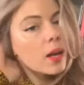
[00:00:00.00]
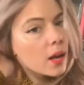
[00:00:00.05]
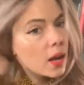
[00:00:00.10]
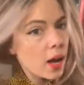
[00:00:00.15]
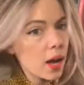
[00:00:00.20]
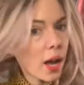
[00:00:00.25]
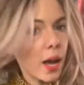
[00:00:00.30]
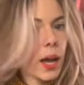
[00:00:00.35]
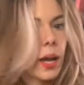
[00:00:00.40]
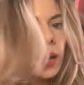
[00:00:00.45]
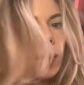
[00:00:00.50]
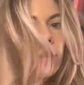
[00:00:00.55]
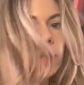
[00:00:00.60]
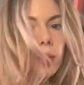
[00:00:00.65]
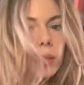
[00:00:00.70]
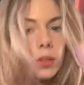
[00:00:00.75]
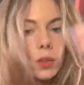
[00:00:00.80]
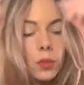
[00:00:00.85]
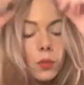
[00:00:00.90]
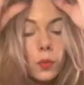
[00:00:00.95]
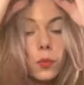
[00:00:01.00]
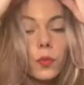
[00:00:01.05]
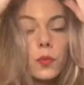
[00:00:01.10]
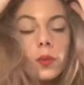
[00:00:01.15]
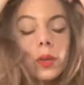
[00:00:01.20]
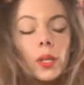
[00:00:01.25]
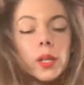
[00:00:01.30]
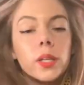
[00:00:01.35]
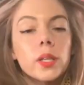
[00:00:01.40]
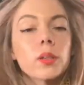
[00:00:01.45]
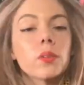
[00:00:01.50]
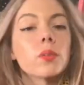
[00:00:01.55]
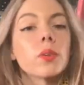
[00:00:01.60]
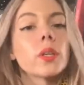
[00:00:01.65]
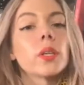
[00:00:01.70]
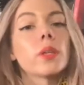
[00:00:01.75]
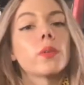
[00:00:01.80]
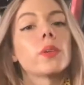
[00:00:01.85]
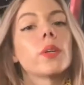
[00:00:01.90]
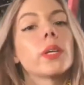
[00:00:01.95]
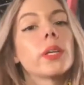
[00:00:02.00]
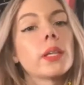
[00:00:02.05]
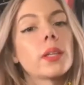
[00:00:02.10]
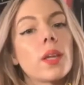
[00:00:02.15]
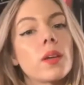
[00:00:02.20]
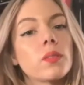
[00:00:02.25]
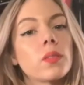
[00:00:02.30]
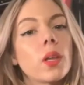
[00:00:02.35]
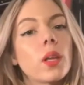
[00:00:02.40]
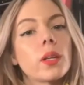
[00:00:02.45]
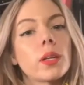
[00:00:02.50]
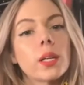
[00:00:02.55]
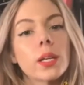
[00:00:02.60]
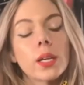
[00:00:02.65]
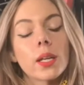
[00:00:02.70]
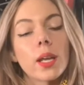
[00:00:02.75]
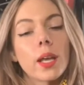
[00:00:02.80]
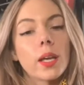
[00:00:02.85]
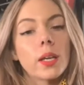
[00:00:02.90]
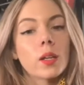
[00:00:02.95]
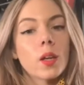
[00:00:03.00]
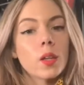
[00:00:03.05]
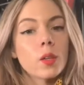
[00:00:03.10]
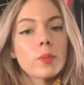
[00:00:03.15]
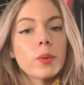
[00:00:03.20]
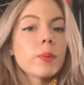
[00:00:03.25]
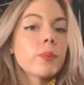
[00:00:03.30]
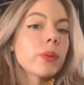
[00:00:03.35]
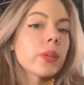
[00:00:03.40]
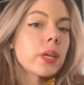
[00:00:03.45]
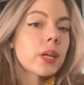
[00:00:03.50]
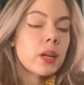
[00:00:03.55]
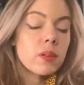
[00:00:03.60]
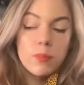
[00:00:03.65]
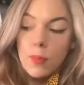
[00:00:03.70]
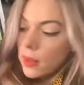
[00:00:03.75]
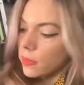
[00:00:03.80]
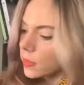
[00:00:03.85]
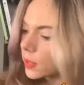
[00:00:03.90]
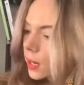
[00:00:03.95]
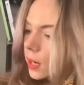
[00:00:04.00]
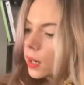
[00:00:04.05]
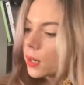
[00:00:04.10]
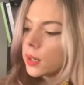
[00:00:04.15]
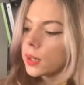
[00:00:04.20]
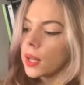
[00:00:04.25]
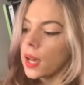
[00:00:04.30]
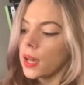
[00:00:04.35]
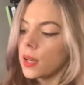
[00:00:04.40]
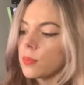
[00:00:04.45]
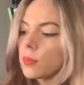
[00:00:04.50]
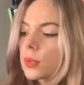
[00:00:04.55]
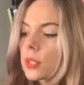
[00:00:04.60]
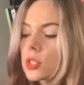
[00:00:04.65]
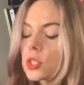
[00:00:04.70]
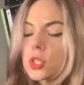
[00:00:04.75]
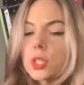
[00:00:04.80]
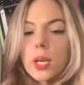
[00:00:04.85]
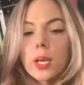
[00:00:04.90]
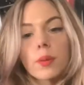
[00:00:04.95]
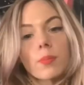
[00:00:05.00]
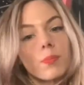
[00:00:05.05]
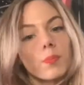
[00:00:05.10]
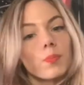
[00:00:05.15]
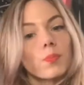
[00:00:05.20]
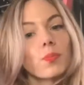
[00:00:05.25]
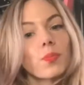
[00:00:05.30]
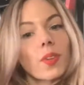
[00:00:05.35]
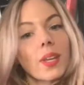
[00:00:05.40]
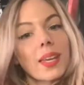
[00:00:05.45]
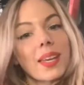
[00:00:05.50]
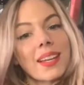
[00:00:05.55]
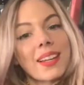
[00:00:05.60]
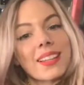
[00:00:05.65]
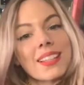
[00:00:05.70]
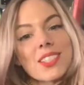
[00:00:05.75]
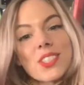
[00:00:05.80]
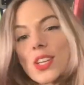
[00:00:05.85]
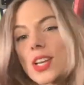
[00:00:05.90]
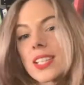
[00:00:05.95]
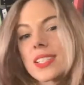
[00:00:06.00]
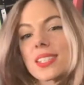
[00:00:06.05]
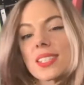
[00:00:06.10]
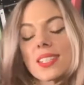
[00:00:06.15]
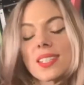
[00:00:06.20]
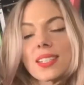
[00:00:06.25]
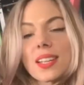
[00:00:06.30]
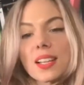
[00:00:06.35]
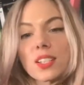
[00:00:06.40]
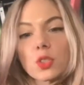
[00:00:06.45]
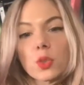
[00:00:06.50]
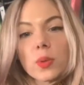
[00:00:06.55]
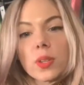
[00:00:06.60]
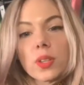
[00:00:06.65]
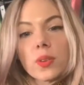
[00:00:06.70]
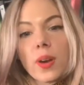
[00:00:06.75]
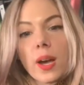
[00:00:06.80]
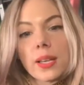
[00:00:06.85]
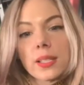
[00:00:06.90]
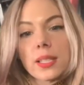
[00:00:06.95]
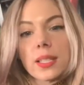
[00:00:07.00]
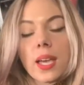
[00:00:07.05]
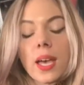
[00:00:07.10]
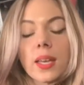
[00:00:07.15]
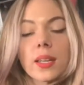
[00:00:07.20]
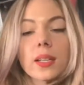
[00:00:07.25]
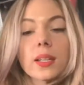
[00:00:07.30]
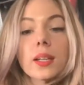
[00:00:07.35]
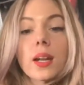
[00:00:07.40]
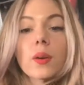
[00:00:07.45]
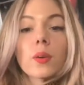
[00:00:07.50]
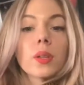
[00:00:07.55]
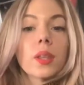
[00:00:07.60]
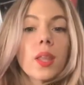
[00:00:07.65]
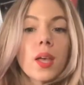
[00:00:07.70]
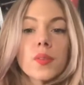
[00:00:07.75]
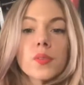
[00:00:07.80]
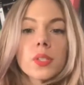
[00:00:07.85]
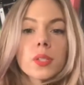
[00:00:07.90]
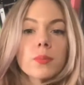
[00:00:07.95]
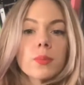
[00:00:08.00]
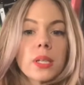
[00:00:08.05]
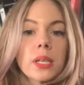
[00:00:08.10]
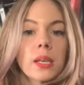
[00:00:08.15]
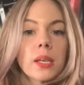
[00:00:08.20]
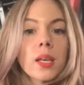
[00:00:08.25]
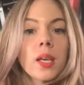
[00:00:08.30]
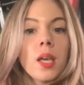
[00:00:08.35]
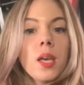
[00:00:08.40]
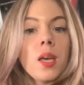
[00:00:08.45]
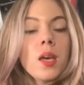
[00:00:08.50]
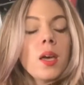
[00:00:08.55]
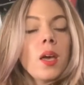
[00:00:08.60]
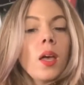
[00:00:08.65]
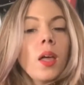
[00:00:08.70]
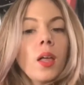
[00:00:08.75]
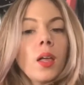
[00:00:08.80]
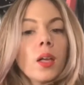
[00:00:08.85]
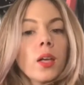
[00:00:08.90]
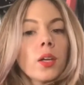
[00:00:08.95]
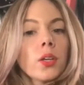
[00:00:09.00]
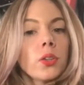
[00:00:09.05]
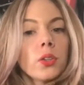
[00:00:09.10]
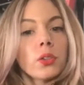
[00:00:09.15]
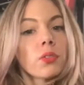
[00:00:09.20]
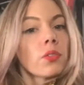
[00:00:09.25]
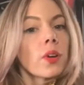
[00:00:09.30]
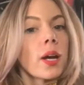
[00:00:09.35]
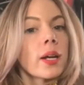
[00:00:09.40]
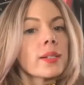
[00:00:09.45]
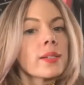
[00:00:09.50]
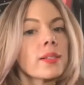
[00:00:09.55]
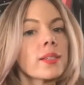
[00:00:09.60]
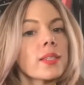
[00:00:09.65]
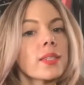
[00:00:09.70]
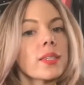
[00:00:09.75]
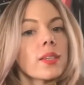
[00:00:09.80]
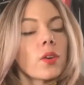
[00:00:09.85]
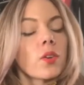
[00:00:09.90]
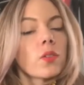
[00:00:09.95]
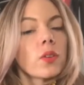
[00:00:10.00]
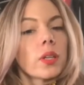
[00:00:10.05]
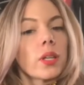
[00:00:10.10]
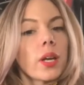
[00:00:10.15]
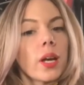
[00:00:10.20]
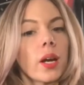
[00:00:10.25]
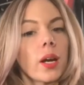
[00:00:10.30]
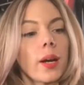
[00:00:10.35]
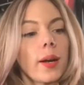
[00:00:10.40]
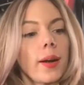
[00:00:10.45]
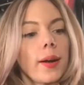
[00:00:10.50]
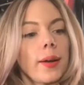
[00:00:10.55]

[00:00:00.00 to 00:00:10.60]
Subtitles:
I really, really, really loved London and all the people that I've met there, and I appreciate getting the chance to connect with you guys again, and I would love to meet new friends over there.